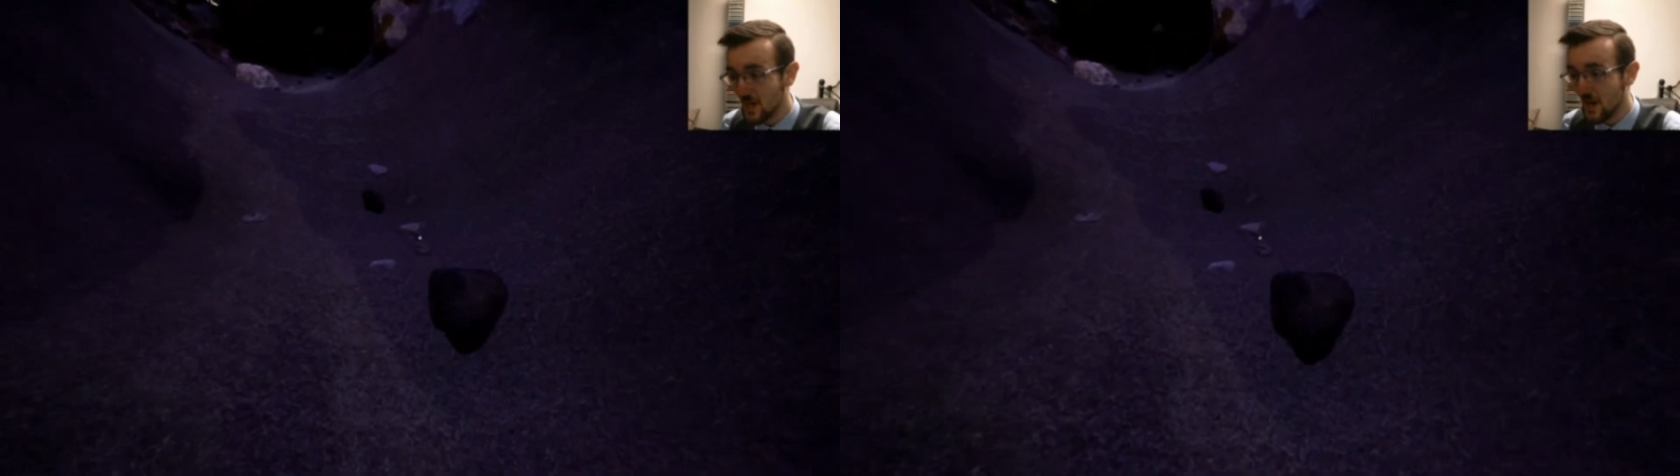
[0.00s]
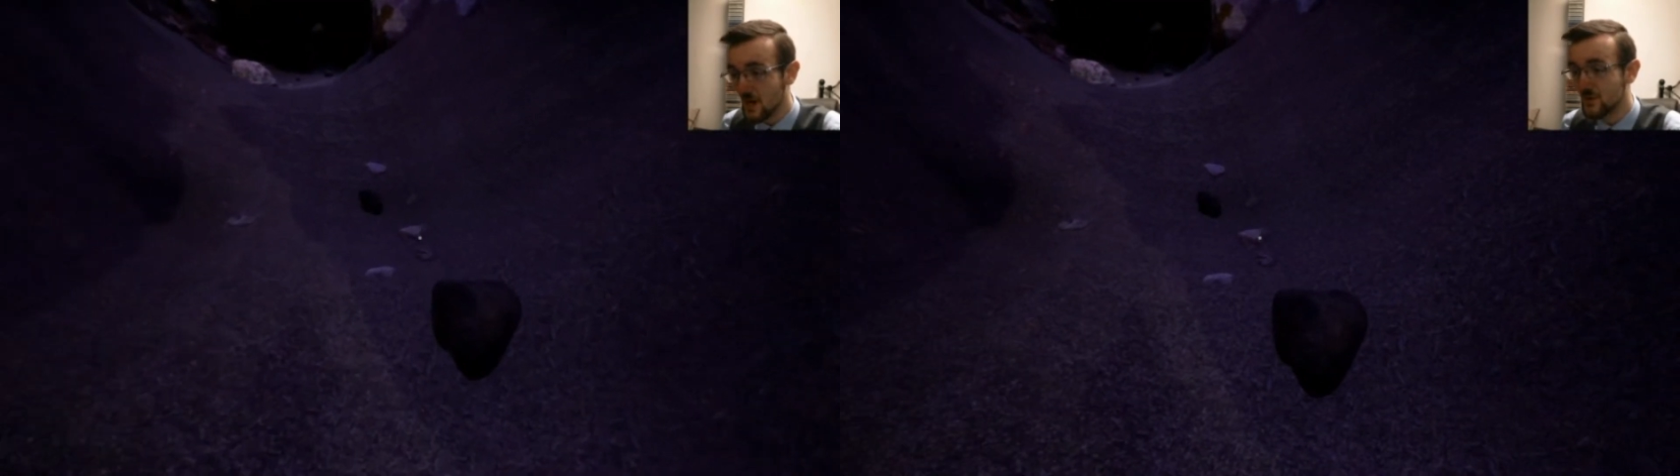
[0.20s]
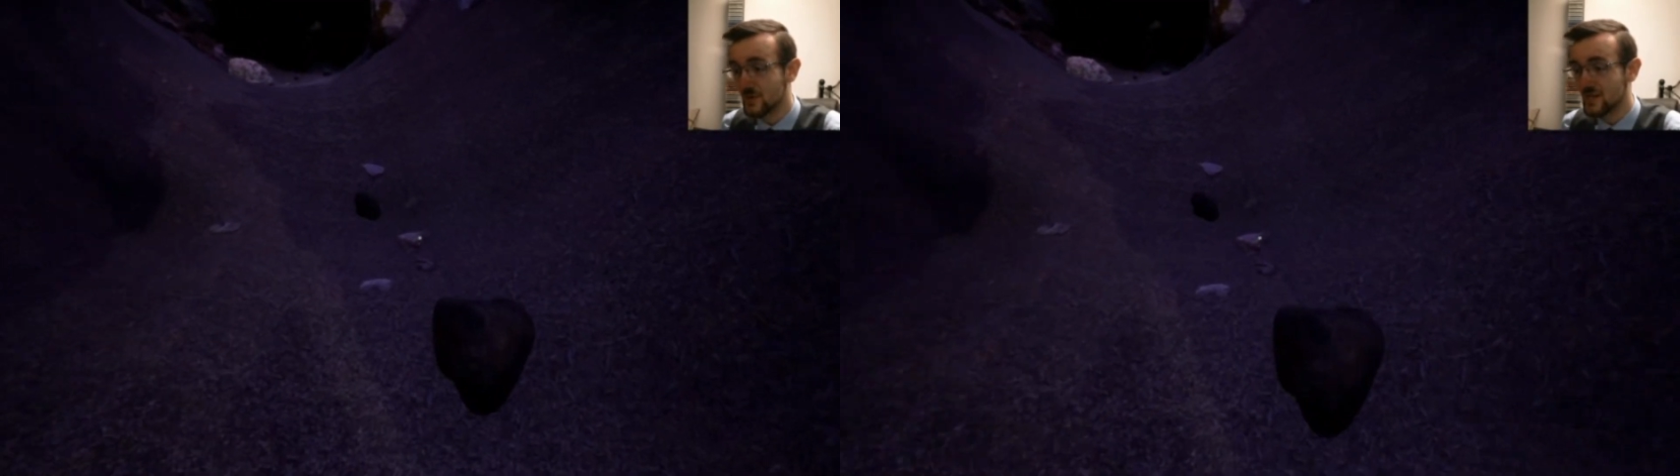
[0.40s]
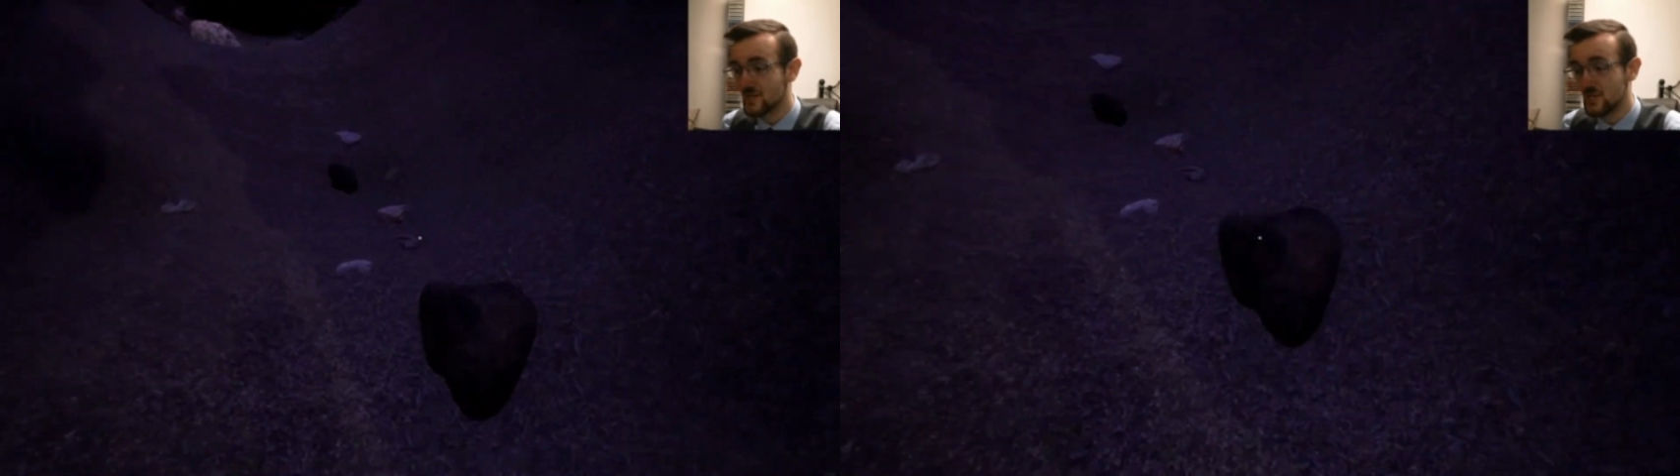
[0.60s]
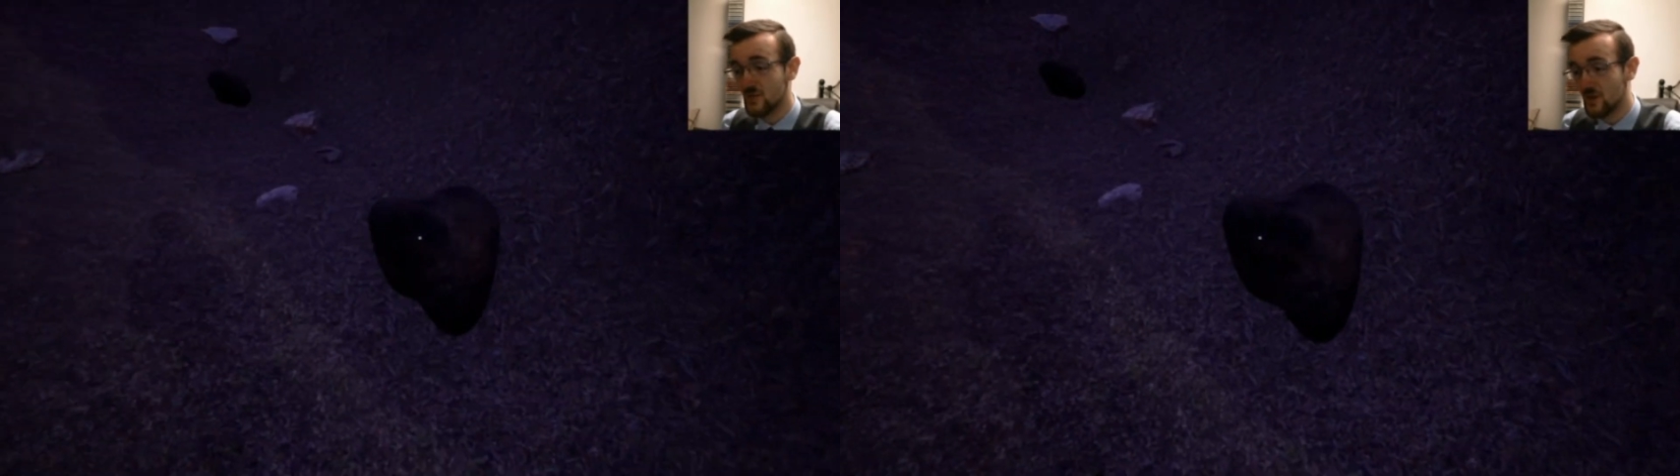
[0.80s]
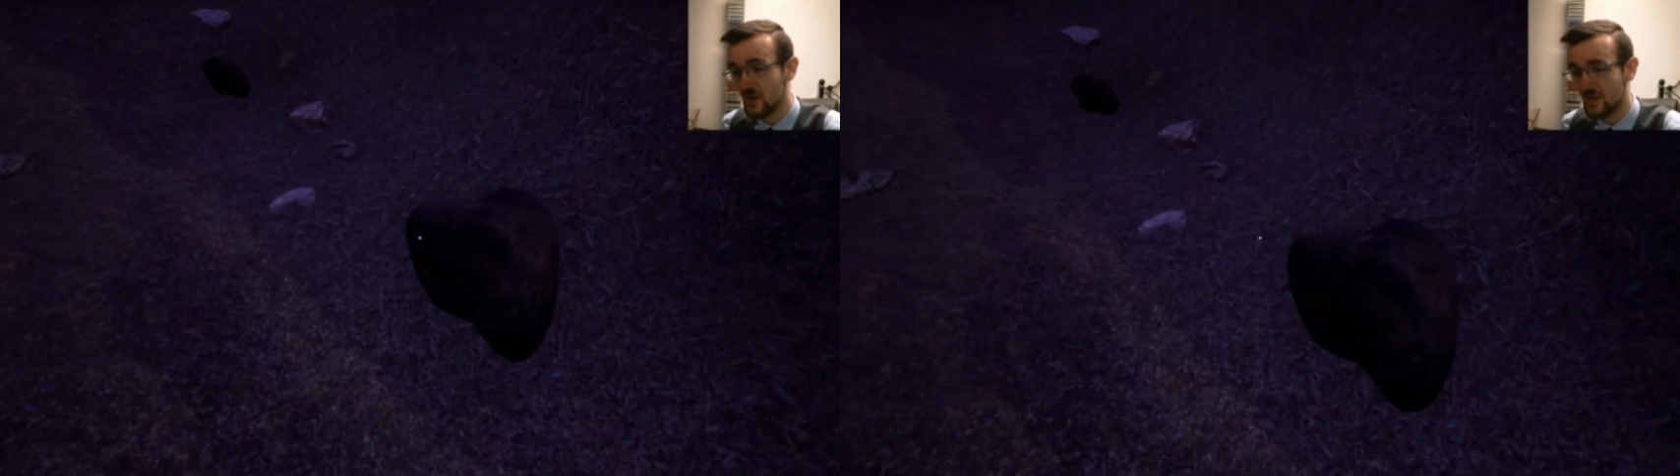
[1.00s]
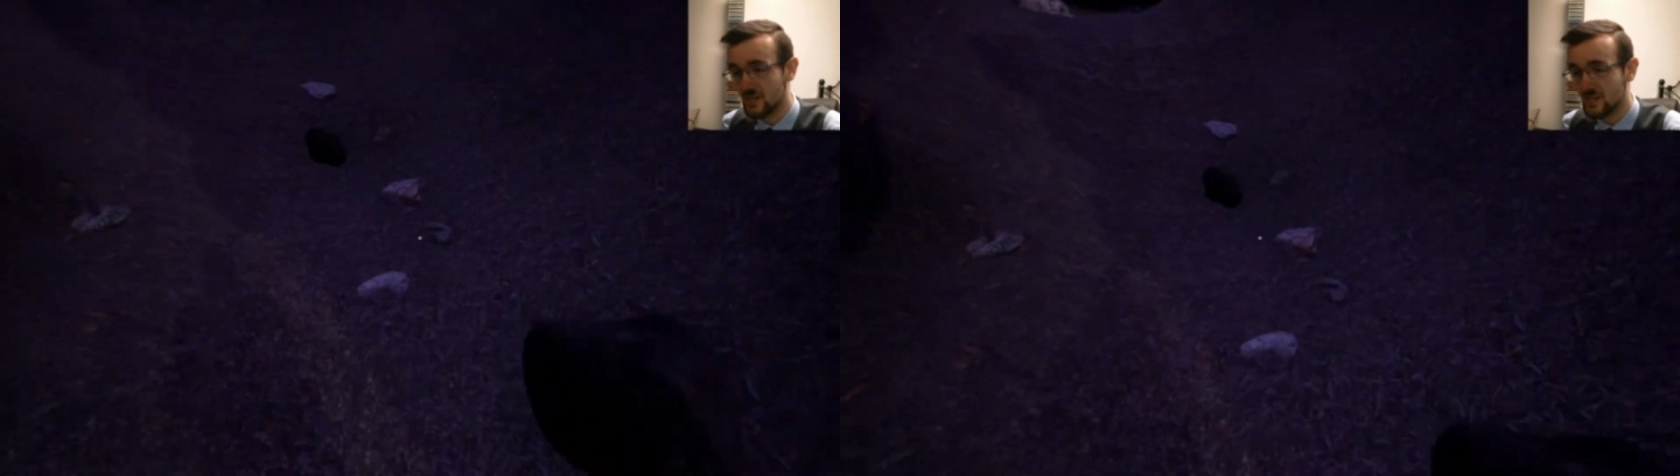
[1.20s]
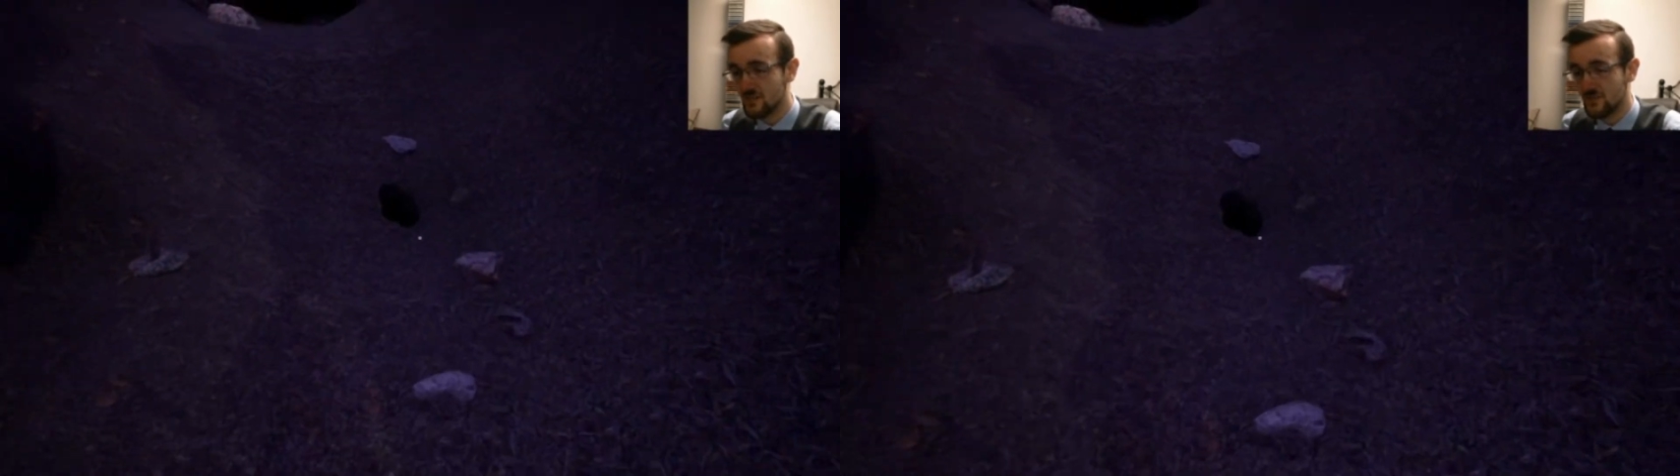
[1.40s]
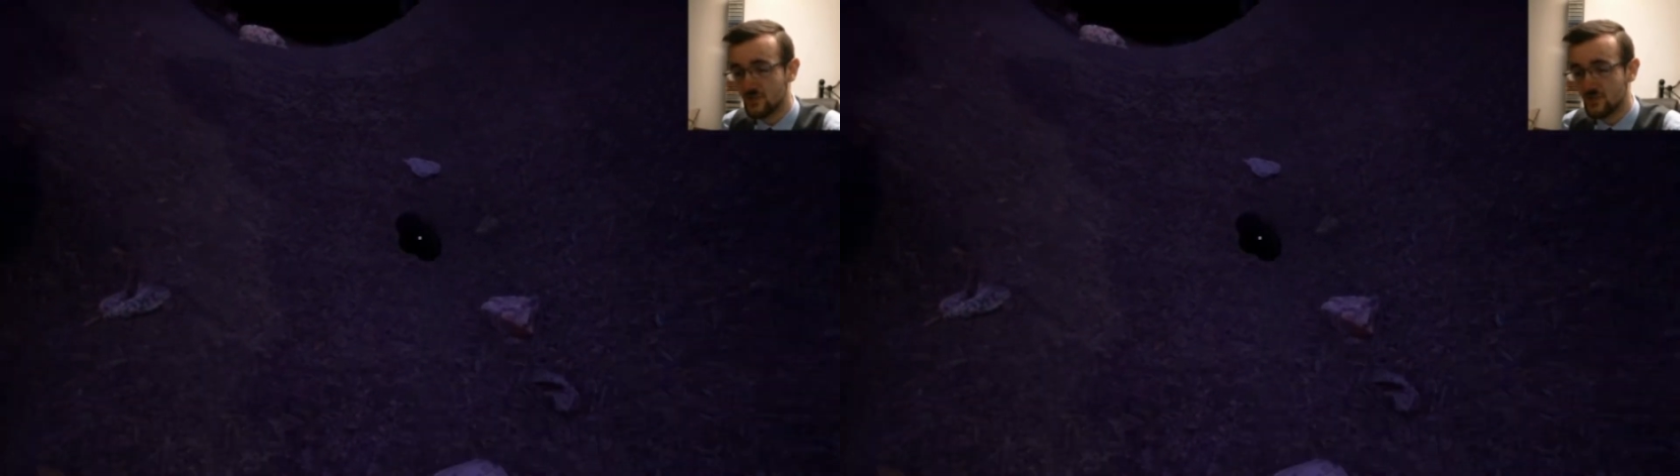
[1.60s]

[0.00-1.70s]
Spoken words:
Okay, sorry, I didn't even